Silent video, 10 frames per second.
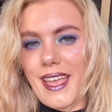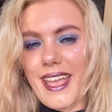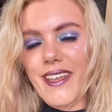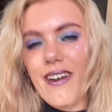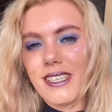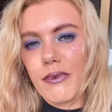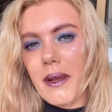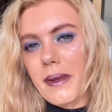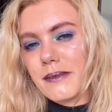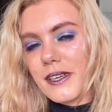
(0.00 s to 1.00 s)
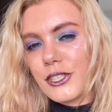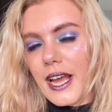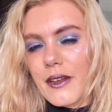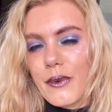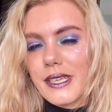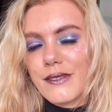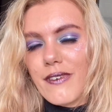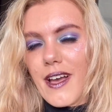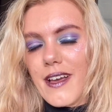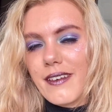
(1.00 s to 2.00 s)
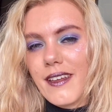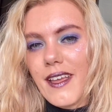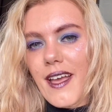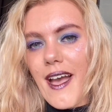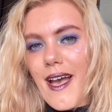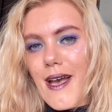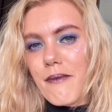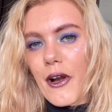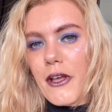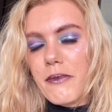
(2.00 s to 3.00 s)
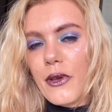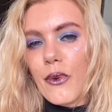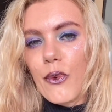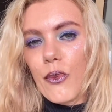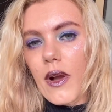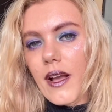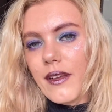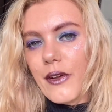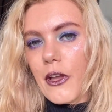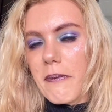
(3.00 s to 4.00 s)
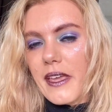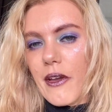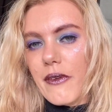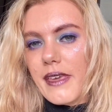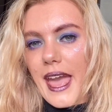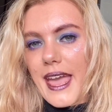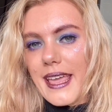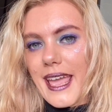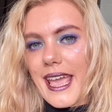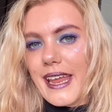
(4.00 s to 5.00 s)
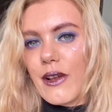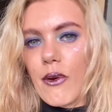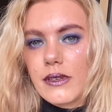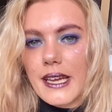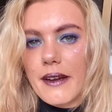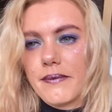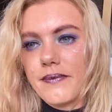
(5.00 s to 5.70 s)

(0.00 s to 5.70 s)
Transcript: guys, welcome back to my channel. It's Fern. I hope you're all coping okay in lockdown.